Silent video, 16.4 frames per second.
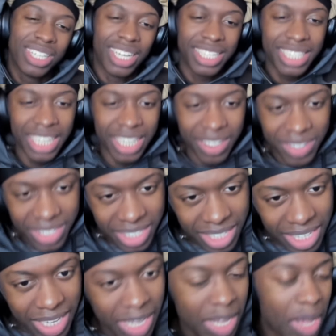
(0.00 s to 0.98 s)
yourselves.
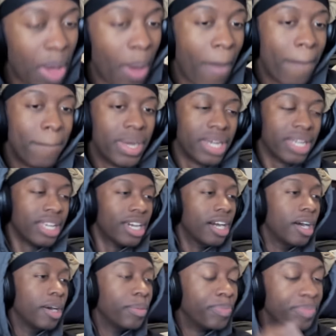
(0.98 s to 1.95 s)
But
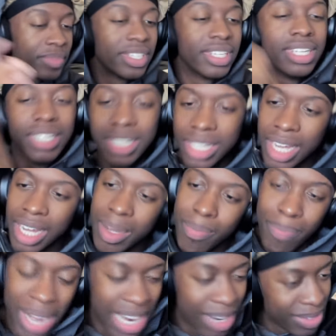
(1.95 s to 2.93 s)
yo,
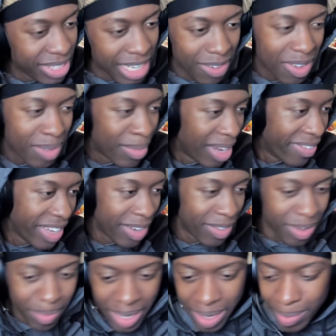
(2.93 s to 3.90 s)
Bite was definitely my
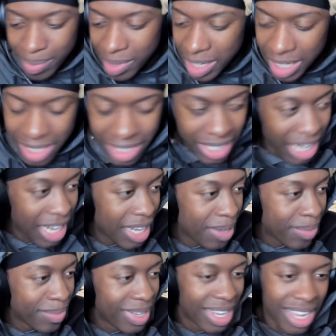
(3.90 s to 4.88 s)
favorite, man.
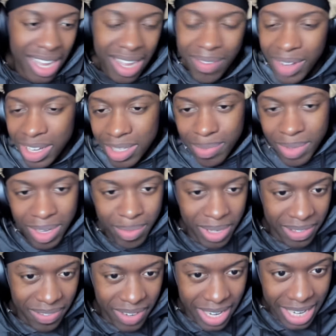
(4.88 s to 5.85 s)
Dom. I've always been a
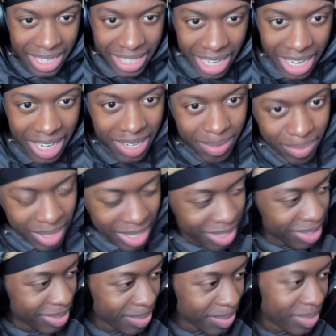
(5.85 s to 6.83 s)
big fan of Dom,
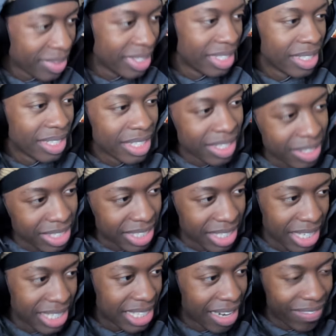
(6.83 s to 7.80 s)
bro.
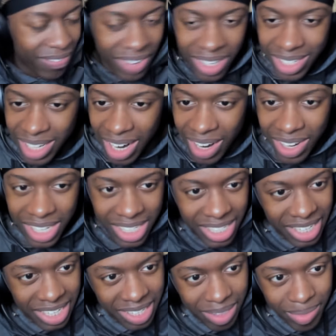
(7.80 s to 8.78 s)
Since I first heard this
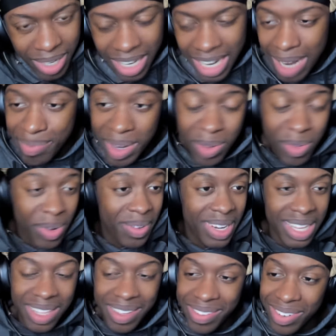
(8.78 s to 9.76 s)
nigga, bro. Y'all remember when we
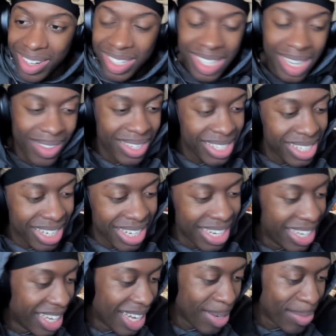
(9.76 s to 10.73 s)
did the first time listening
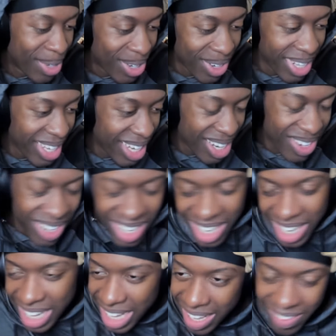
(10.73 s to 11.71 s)
to Dom Corleo?
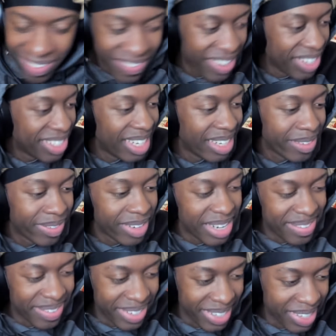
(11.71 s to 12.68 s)
Feels like
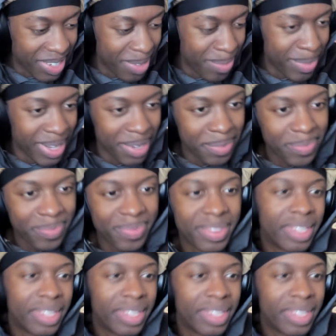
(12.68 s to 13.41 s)
forever ago, man.